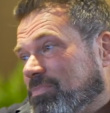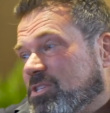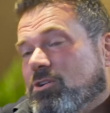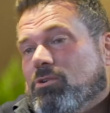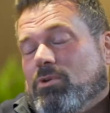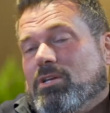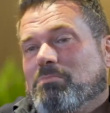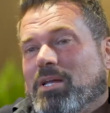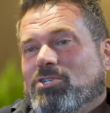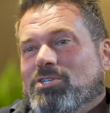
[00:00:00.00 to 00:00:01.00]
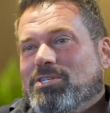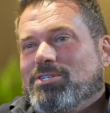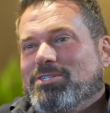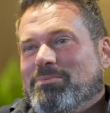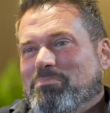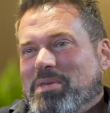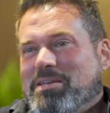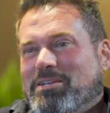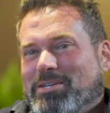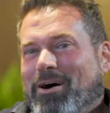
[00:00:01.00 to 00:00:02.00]
So, as much as this is a
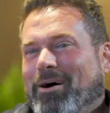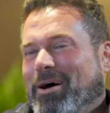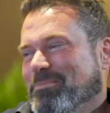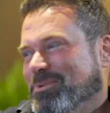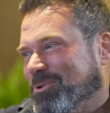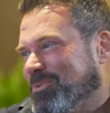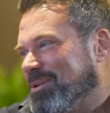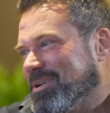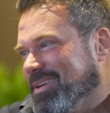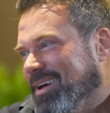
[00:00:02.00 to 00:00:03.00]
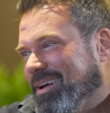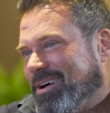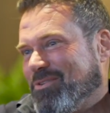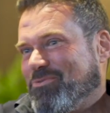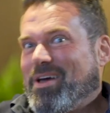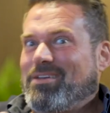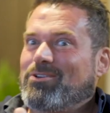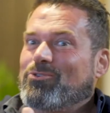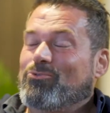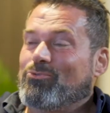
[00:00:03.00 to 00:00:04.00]
big time to worry, I've found it
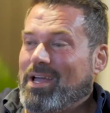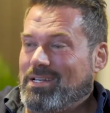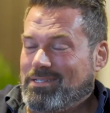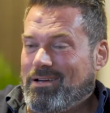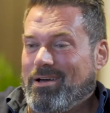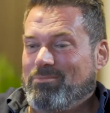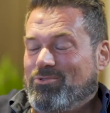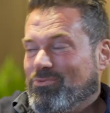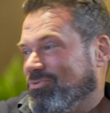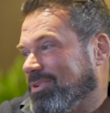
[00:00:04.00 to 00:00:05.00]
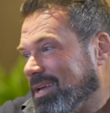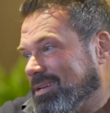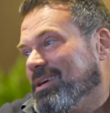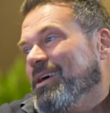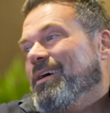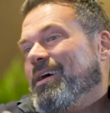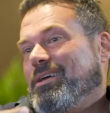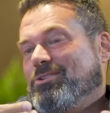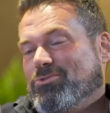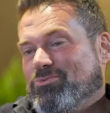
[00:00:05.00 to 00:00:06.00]
a great time to reflect
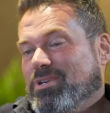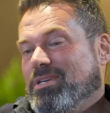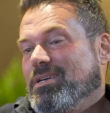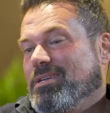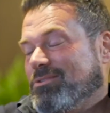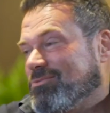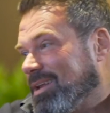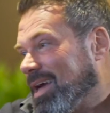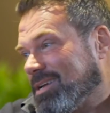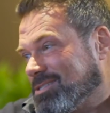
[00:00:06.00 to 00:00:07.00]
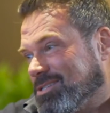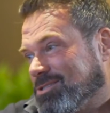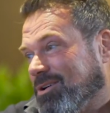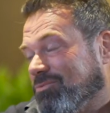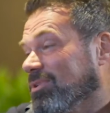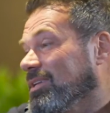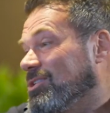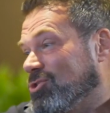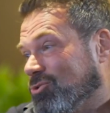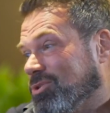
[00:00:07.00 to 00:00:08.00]
and to read and relax. And so I've really
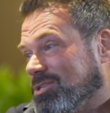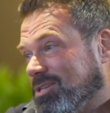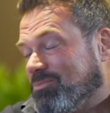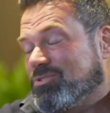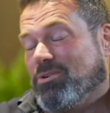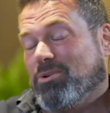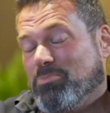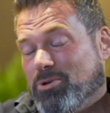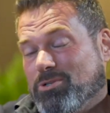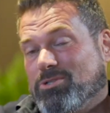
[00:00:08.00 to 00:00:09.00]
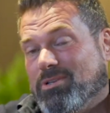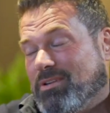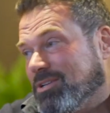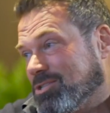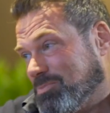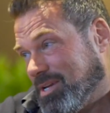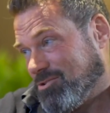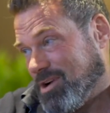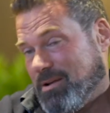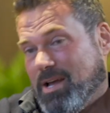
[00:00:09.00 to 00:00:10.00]
enjoyed the time. So on a personal level, it's been
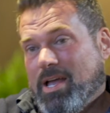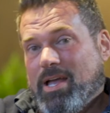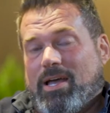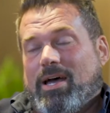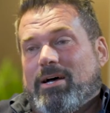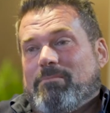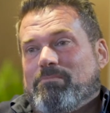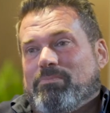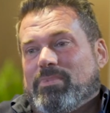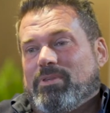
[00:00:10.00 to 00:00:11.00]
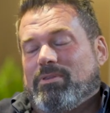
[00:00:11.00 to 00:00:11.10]
great. Um,